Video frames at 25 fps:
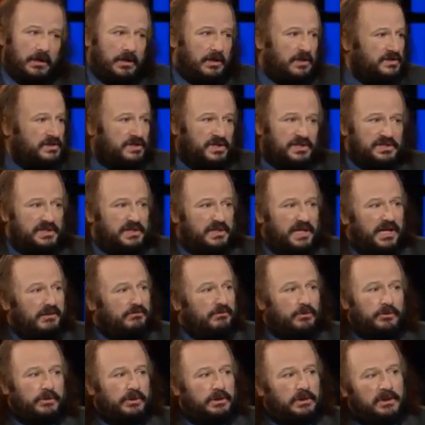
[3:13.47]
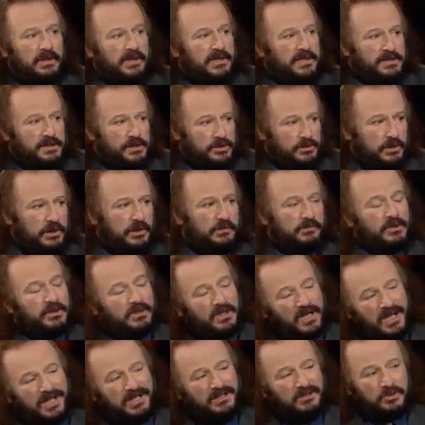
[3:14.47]
Oz doesn't have a real AIDS
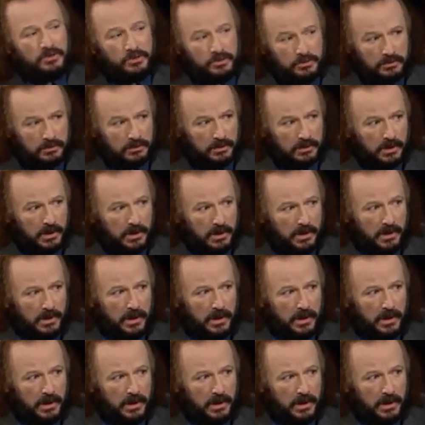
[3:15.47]
treatment. I do.